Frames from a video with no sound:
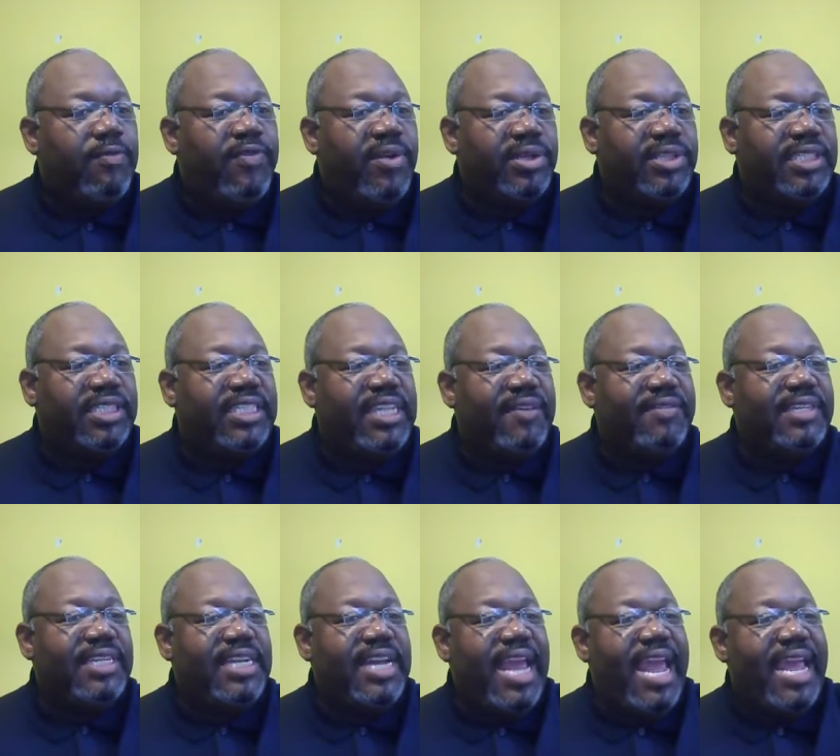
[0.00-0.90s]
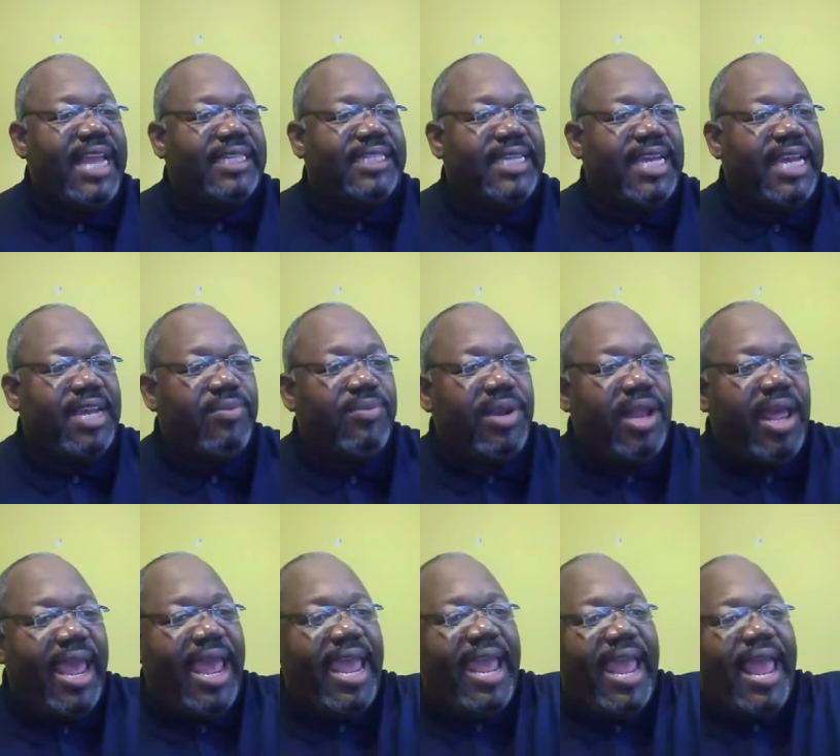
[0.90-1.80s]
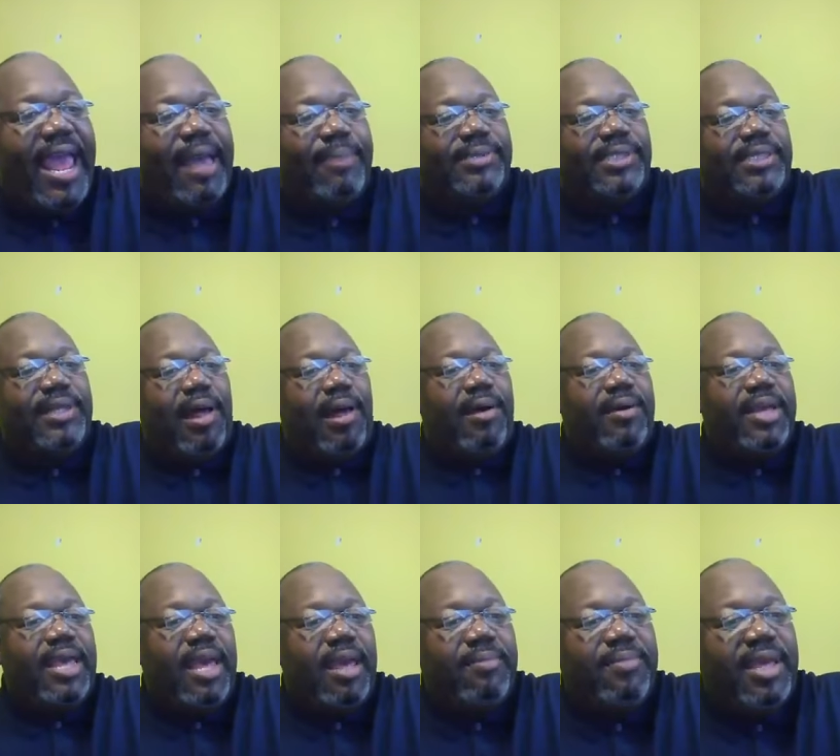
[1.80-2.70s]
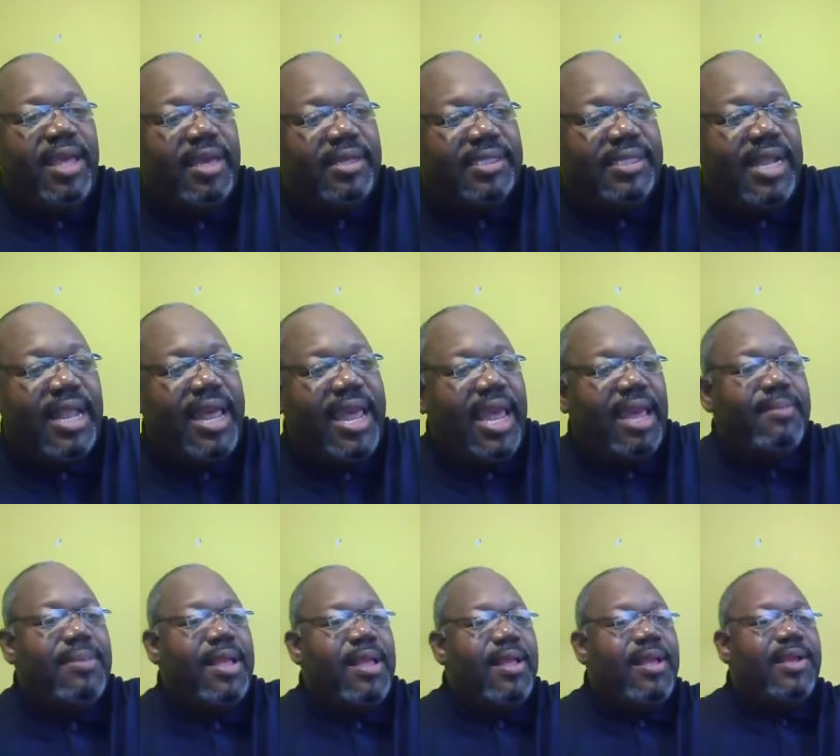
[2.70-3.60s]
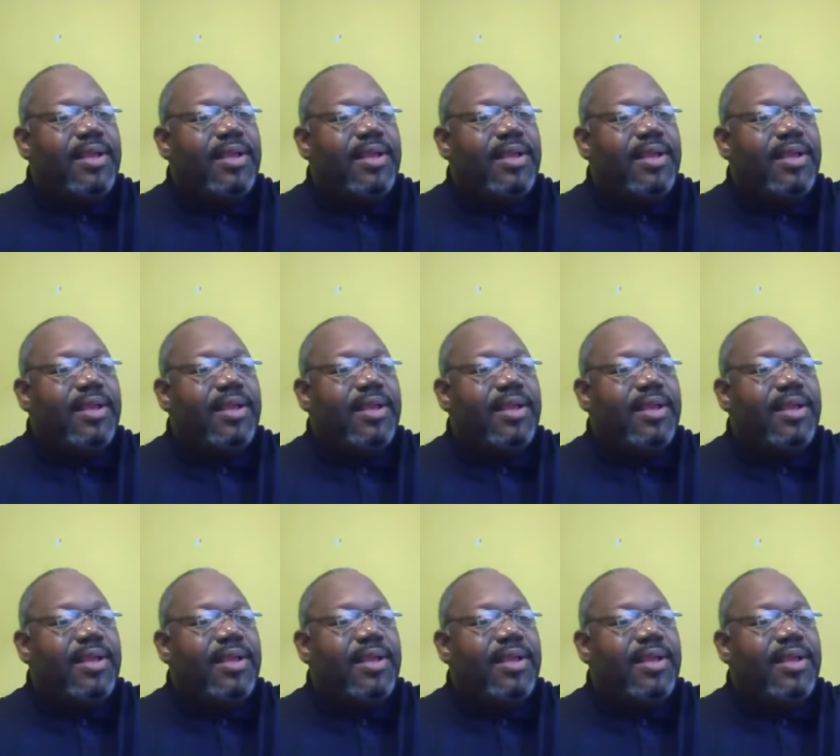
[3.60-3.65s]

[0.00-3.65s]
verses 17 and 18. When Ahab saw him, he exclaimed,